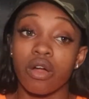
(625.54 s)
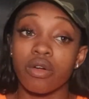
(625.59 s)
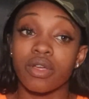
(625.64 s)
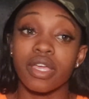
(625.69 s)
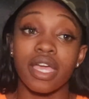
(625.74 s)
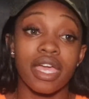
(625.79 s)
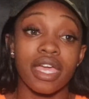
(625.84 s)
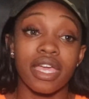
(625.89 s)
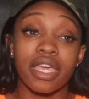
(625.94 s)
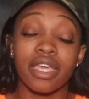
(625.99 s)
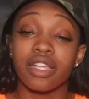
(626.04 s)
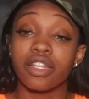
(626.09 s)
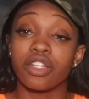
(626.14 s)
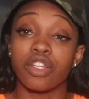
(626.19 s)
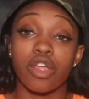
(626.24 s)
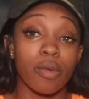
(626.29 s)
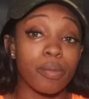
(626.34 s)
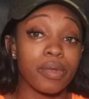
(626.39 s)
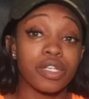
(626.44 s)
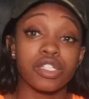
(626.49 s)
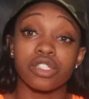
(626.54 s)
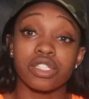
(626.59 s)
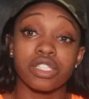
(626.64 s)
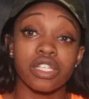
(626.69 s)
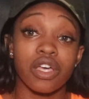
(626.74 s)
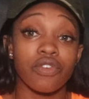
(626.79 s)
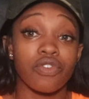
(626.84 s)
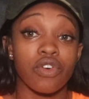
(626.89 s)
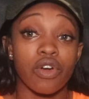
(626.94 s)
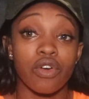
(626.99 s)
okay, don't beat
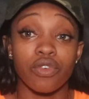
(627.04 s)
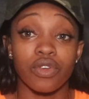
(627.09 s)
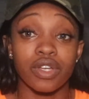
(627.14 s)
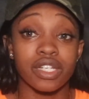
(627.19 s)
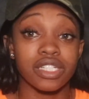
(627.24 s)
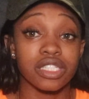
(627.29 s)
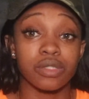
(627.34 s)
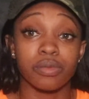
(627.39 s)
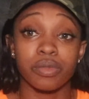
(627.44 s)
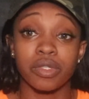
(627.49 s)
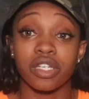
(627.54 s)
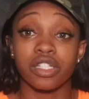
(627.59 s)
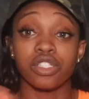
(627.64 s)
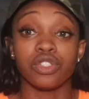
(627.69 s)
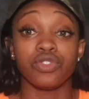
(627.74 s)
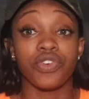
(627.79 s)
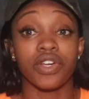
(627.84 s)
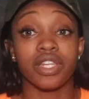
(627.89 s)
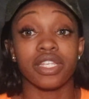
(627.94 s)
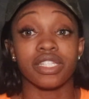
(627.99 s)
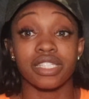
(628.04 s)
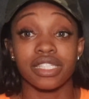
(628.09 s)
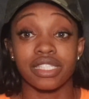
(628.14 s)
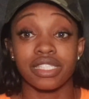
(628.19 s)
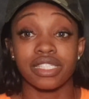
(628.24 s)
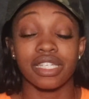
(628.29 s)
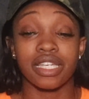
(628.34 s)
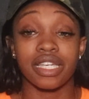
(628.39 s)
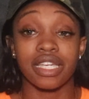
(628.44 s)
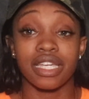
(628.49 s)
yourself over it just because you fell into
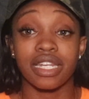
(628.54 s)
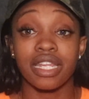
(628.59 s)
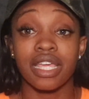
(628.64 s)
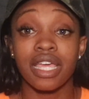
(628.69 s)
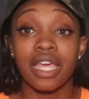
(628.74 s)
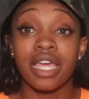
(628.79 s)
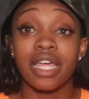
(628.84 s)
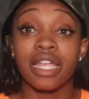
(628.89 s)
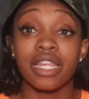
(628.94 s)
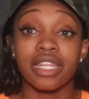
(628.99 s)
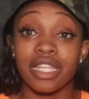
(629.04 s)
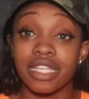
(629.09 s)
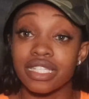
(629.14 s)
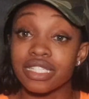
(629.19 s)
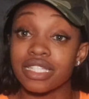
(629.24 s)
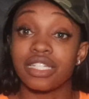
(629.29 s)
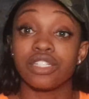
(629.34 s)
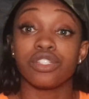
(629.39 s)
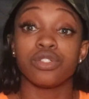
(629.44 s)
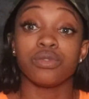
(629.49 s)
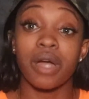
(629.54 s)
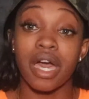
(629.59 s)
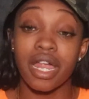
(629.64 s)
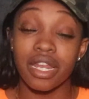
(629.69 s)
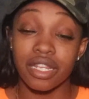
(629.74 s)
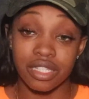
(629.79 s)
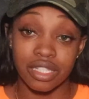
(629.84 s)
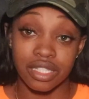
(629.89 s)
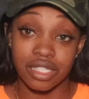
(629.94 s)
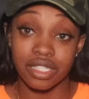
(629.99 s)
sin. Let's get you
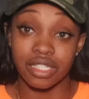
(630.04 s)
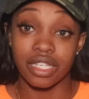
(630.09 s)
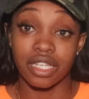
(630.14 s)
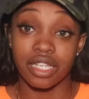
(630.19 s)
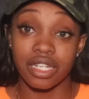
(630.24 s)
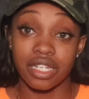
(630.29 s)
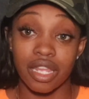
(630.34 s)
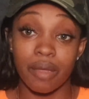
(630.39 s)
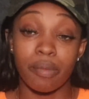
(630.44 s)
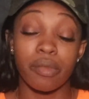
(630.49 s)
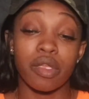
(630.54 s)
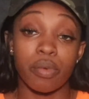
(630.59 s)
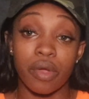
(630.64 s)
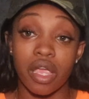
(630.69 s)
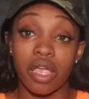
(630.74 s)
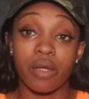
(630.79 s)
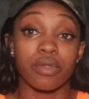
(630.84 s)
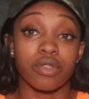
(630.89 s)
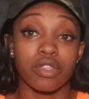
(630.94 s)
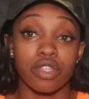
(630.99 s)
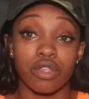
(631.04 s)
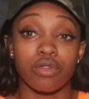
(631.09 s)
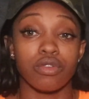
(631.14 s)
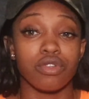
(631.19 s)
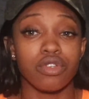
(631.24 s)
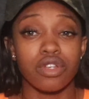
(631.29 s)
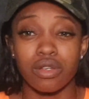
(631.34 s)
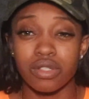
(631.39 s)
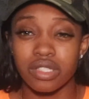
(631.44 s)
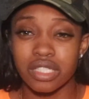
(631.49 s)
out of this sin. Let me pray with you.
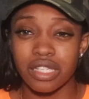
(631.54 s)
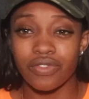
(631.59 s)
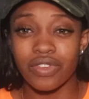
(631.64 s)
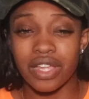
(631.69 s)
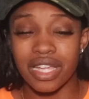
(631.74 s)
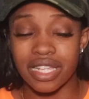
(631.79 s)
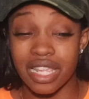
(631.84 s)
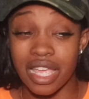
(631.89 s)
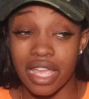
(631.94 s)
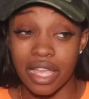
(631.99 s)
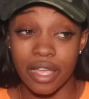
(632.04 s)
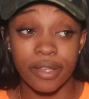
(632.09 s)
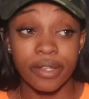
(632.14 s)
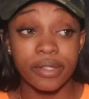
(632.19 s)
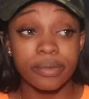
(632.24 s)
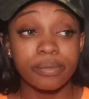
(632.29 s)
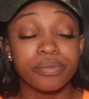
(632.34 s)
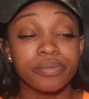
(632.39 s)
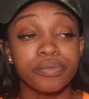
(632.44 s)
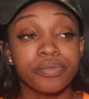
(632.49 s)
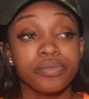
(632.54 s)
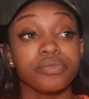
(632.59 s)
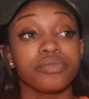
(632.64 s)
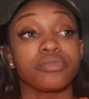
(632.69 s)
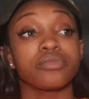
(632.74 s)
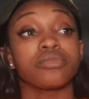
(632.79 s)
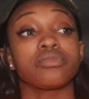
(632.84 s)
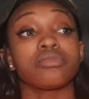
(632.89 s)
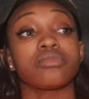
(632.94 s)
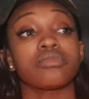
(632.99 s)
You know, stuff like
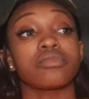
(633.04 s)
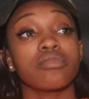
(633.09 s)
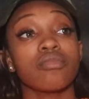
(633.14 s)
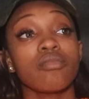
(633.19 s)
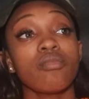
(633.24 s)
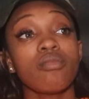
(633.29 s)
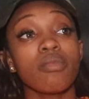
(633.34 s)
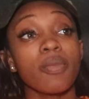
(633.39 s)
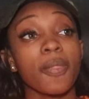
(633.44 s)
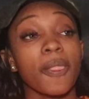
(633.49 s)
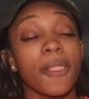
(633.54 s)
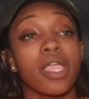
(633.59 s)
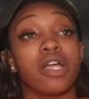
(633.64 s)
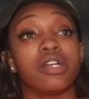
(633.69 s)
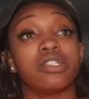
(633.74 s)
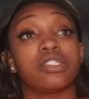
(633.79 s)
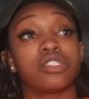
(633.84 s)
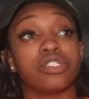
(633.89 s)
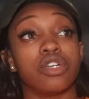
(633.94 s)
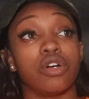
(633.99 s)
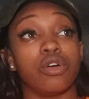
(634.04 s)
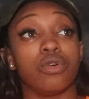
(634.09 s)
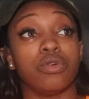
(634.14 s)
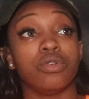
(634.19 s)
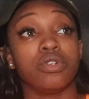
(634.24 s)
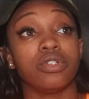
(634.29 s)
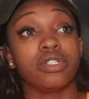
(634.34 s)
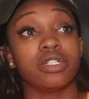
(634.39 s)
that. So,